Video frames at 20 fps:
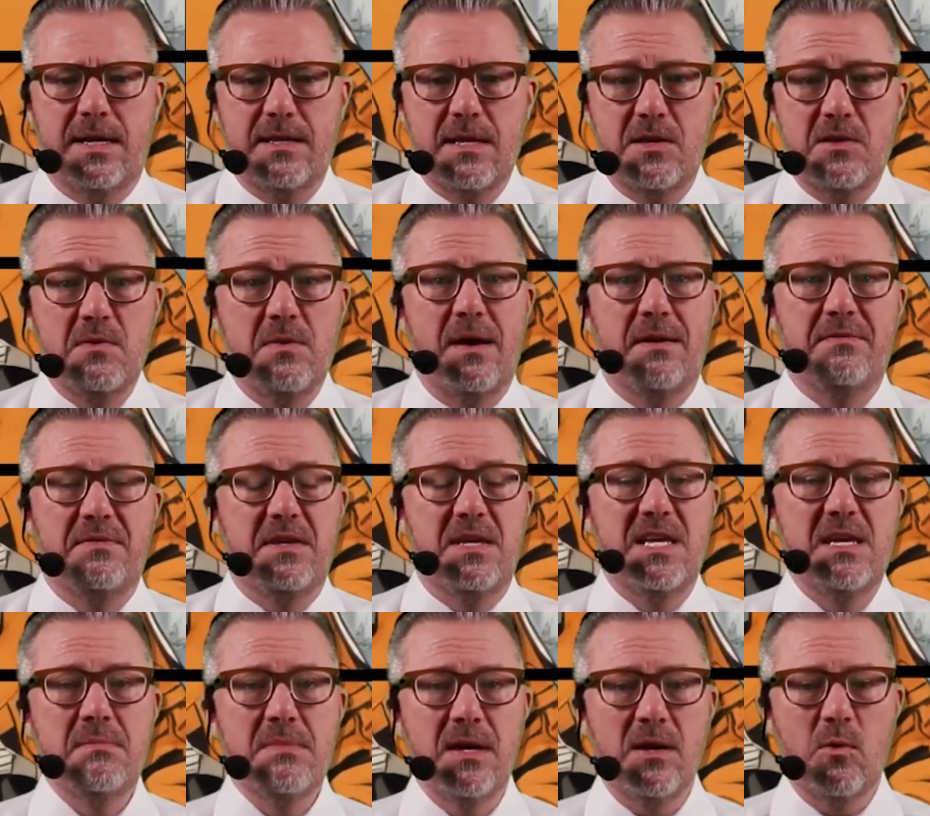and that you have
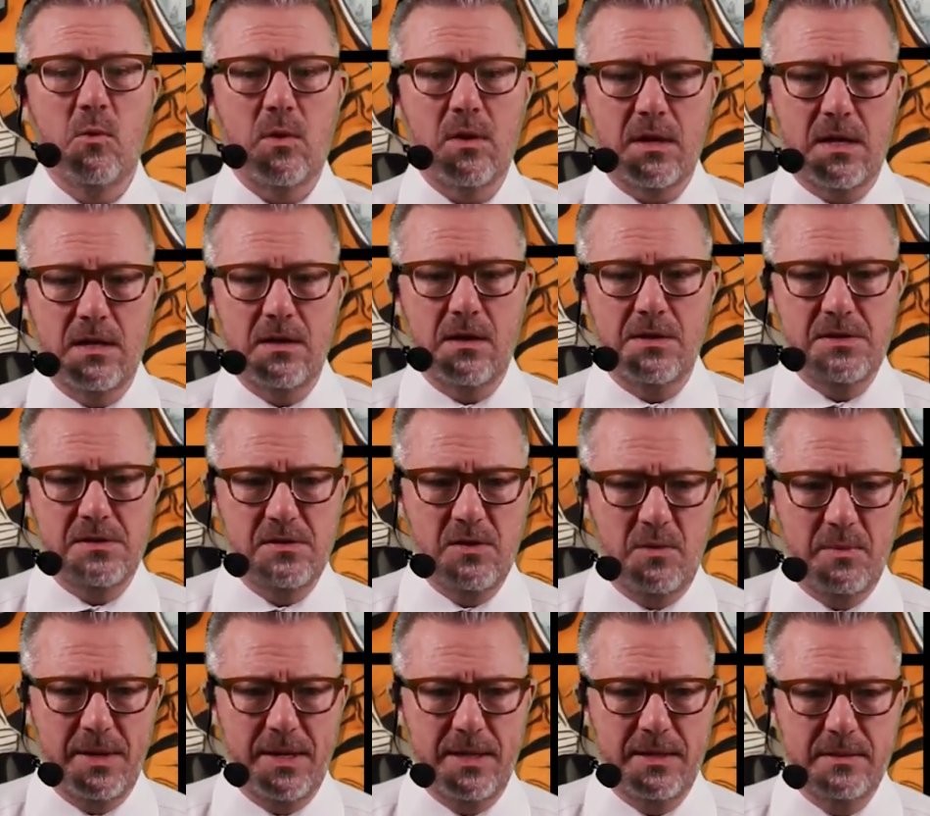email working on your
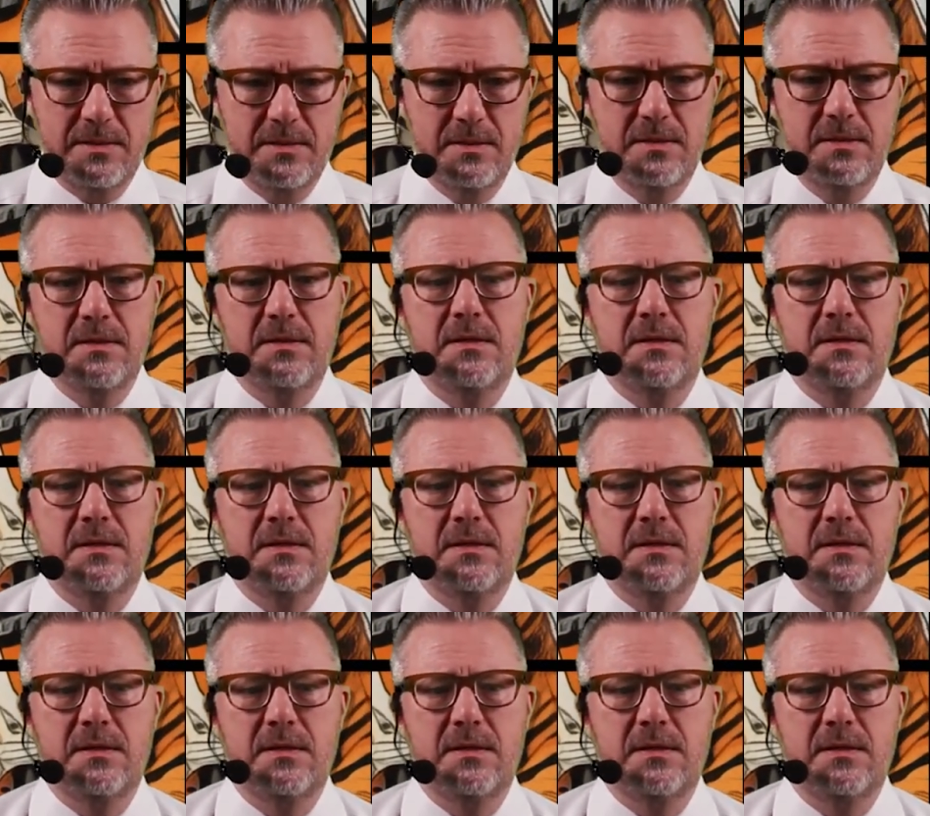domain,